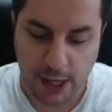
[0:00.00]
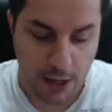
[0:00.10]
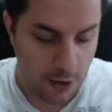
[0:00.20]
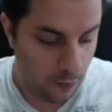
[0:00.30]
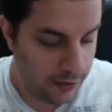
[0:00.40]

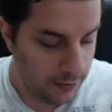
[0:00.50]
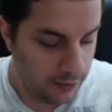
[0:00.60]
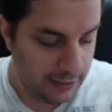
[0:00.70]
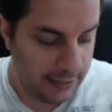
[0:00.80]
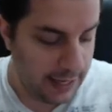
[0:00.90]
When you
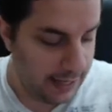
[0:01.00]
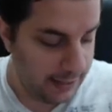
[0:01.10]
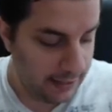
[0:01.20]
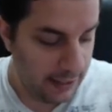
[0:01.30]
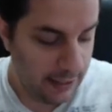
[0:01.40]
want to get
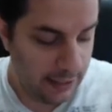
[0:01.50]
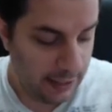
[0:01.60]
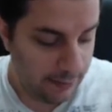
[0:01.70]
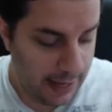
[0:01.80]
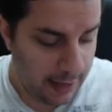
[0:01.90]
it,
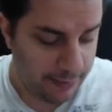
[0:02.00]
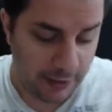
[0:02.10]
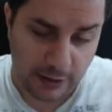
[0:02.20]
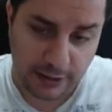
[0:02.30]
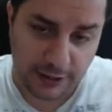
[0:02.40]
in my
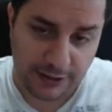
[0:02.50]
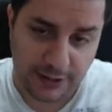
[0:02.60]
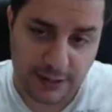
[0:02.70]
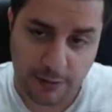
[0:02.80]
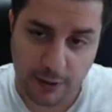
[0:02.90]
opinion,
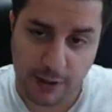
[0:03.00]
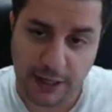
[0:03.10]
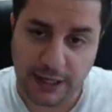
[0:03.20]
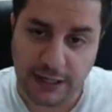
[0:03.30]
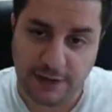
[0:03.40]
this
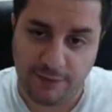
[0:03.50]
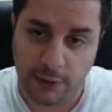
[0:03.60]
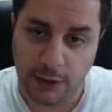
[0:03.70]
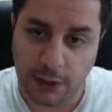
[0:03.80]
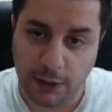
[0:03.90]
ability is
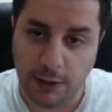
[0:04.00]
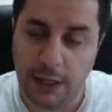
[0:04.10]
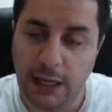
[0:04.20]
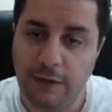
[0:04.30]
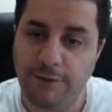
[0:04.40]
really good if